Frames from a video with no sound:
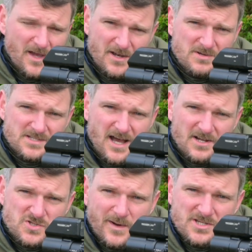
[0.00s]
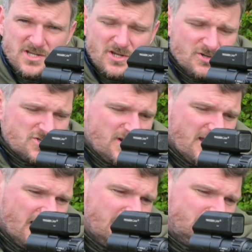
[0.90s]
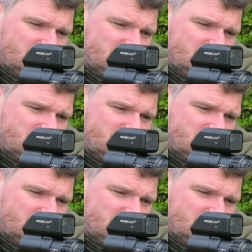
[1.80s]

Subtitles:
and you start twitching your trigger